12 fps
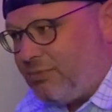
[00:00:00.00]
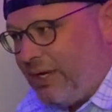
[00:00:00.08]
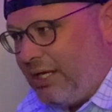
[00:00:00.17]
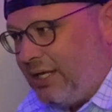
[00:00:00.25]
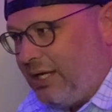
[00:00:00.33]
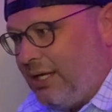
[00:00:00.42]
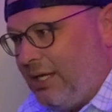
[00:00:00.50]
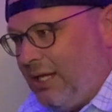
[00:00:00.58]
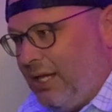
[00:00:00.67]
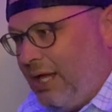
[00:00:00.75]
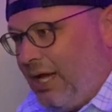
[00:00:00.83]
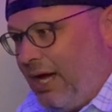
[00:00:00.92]
way
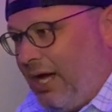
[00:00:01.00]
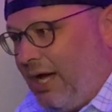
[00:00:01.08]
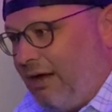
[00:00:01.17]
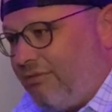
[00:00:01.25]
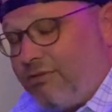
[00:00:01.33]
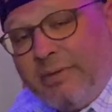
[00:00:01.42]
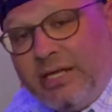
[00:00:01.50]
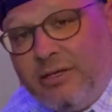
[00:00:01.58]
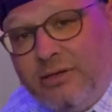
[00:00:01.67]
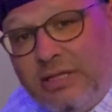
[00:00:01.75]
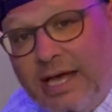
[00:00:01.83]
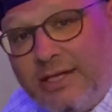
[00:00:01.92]
for me to
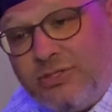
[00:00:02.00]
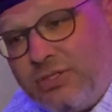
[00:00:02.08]
do that.